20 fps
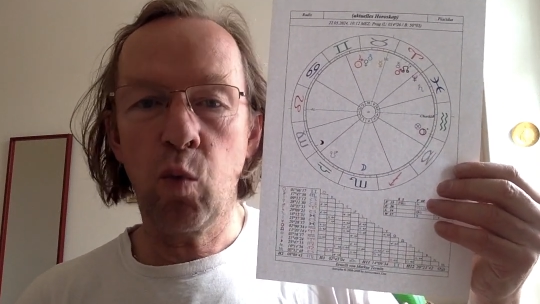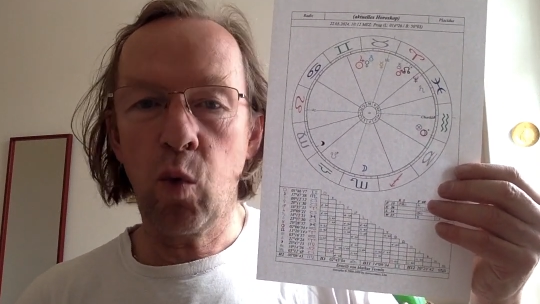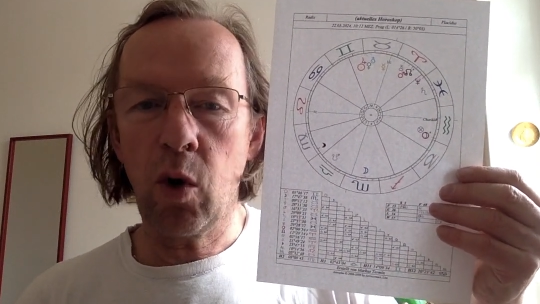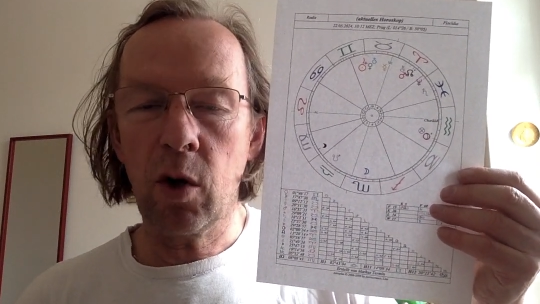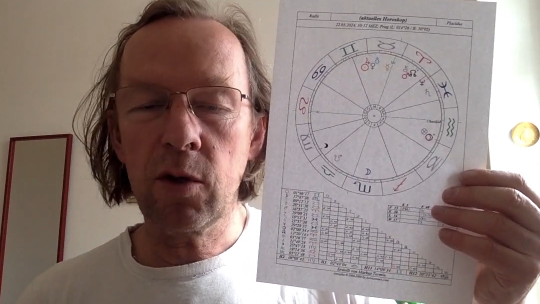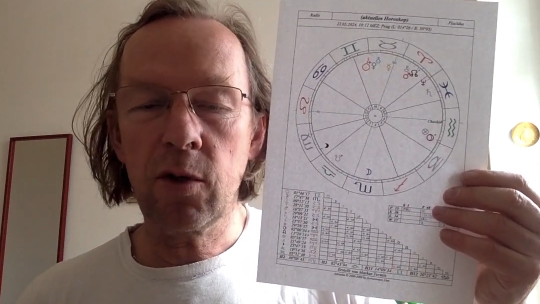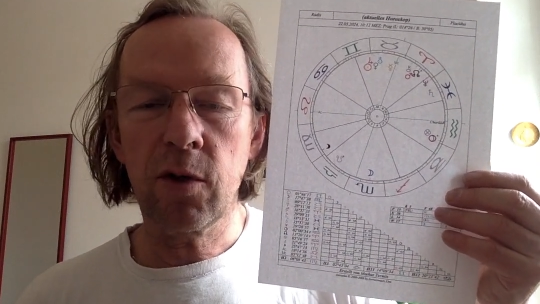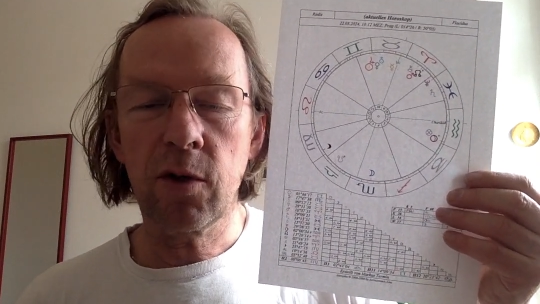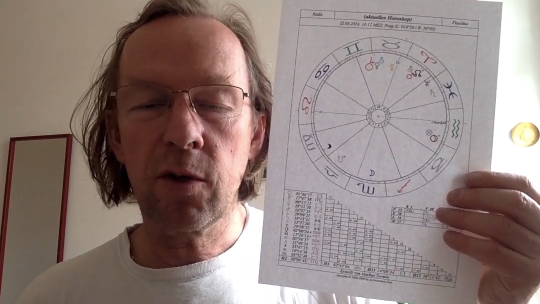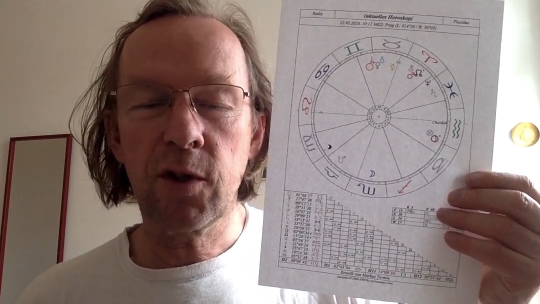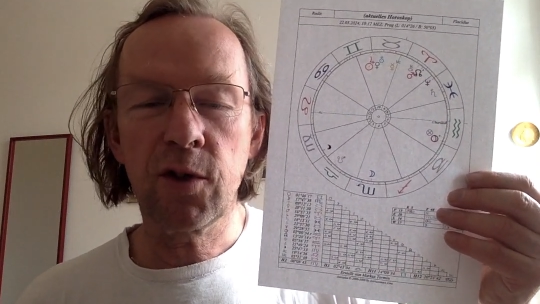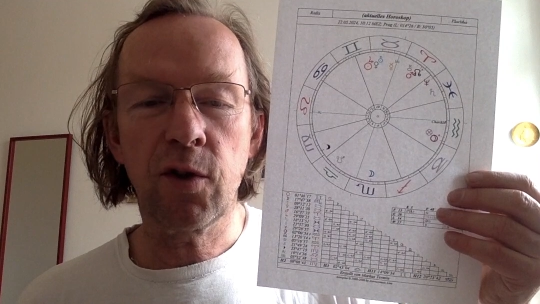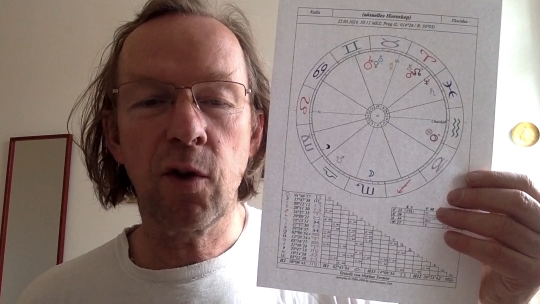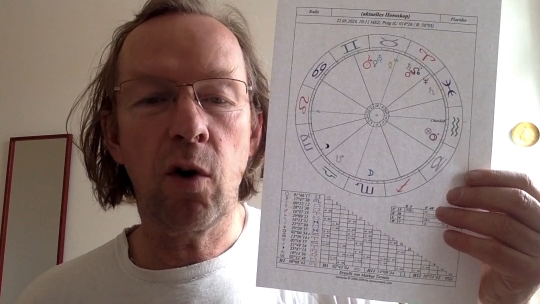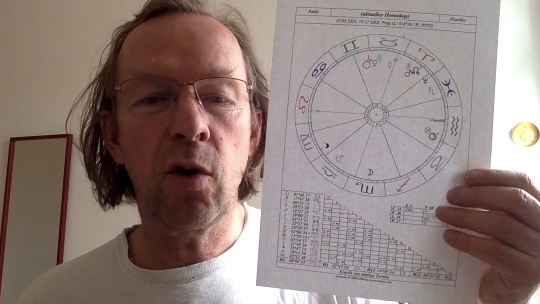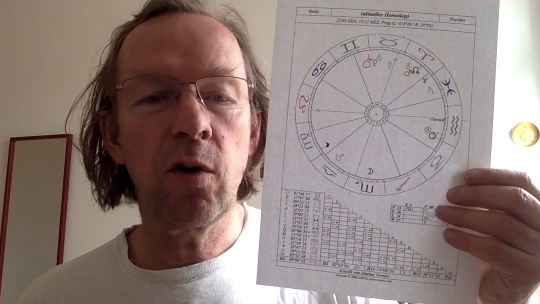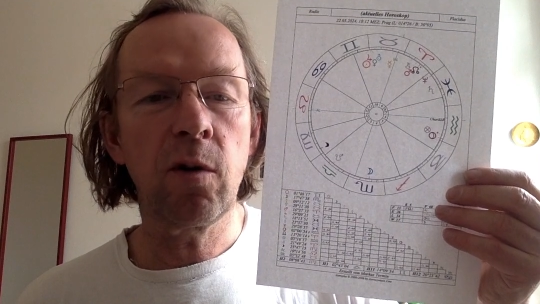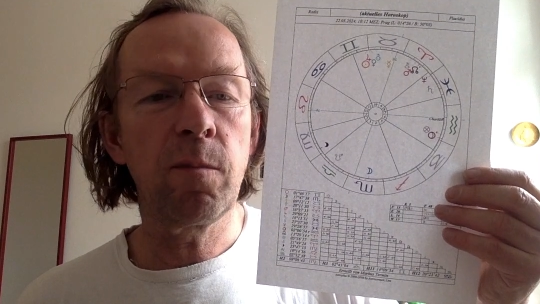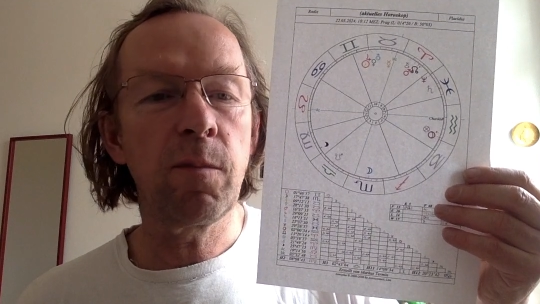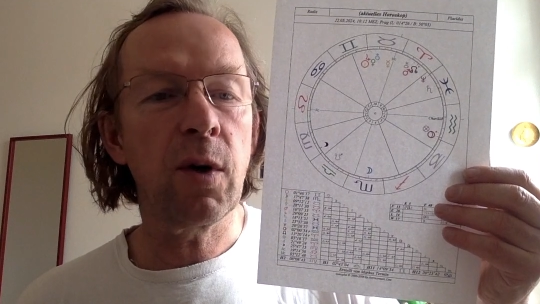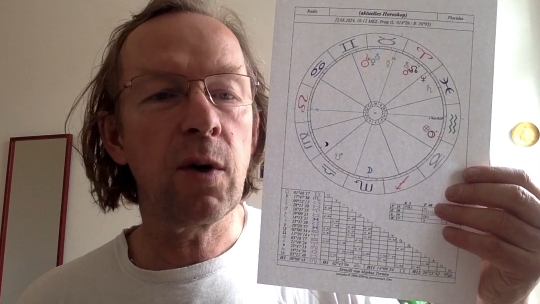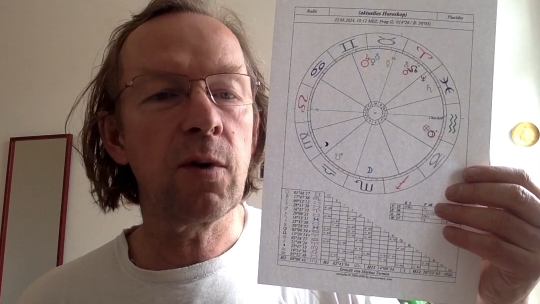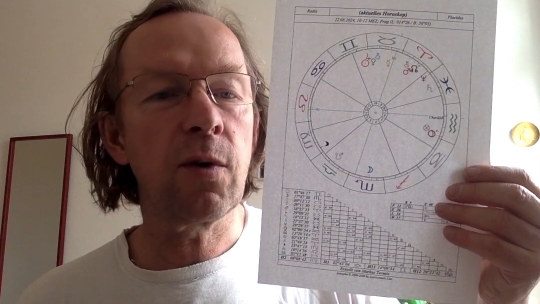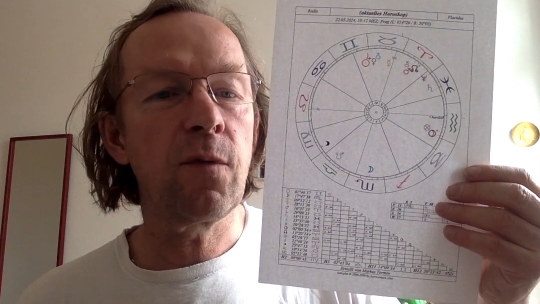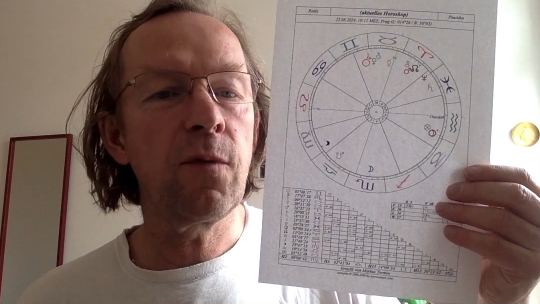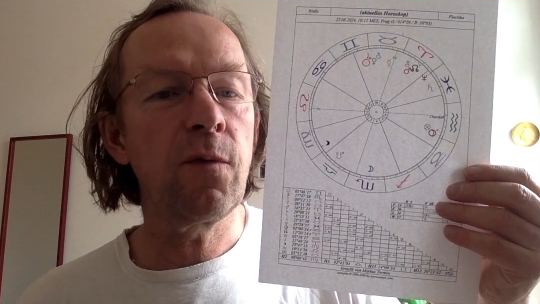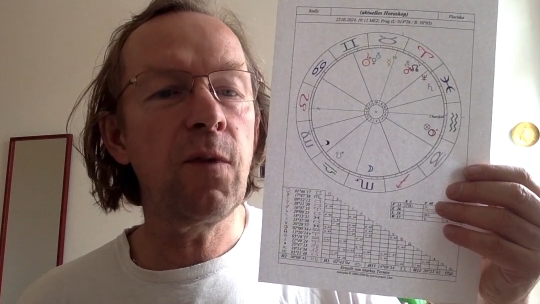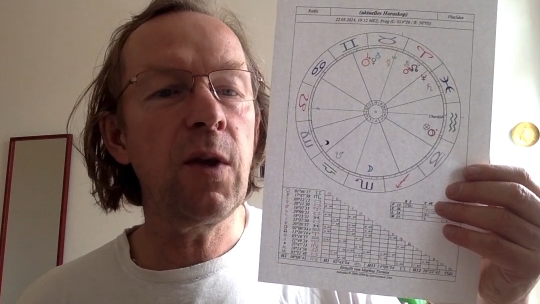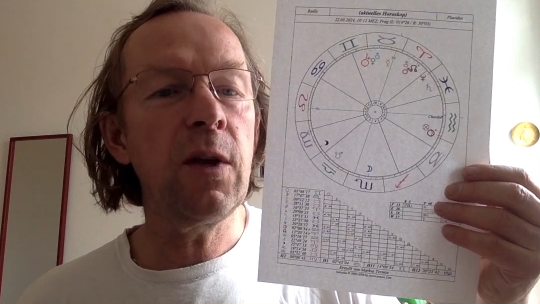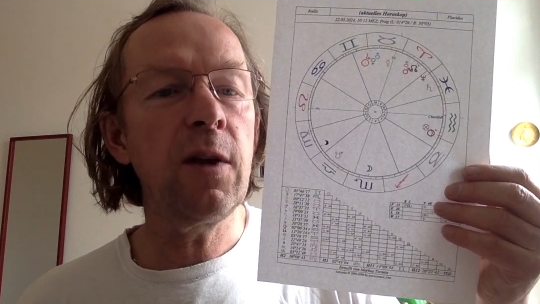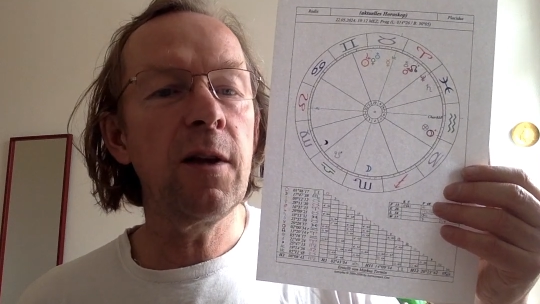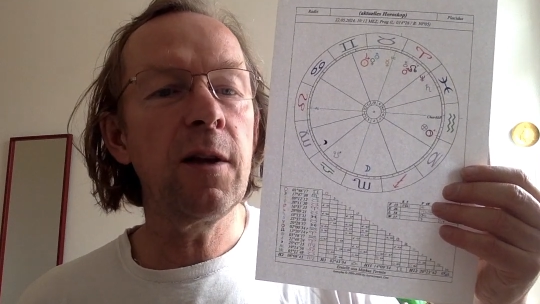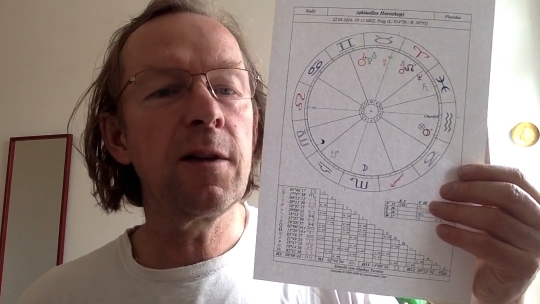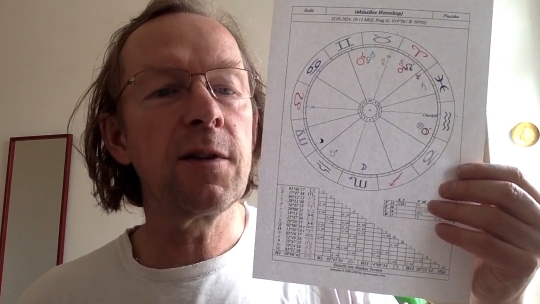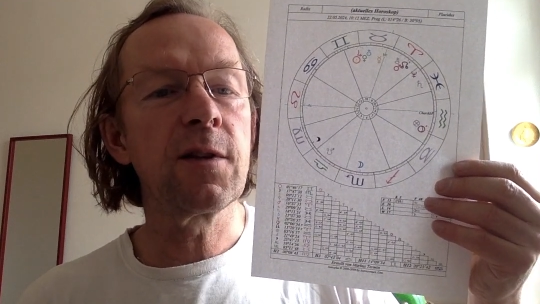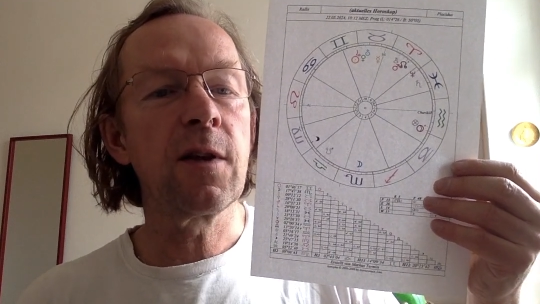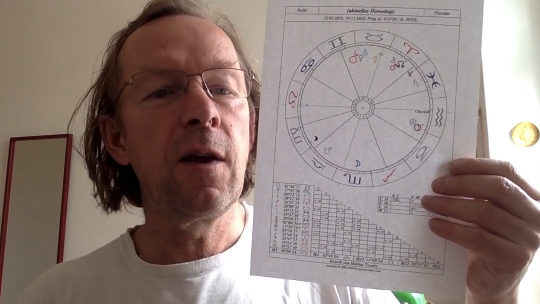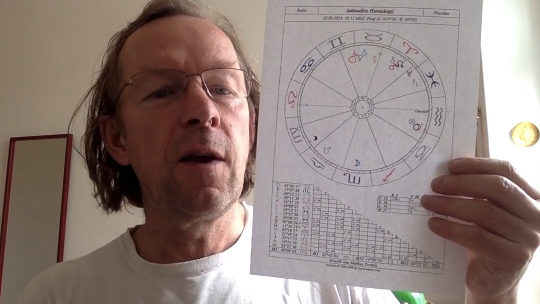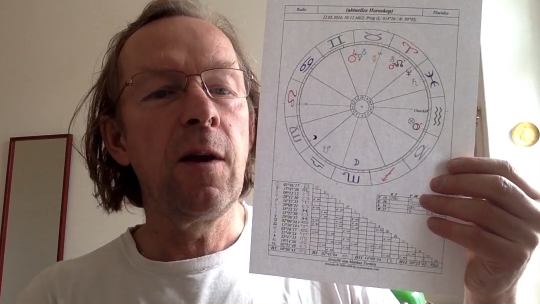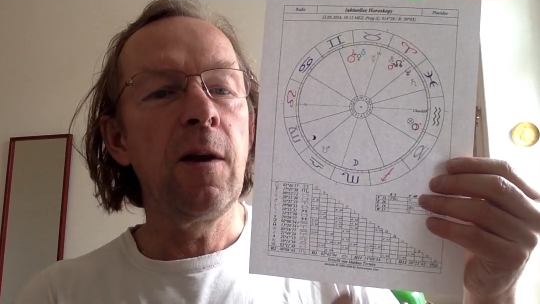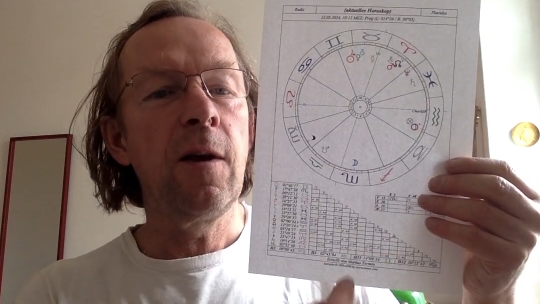water is all about feelings,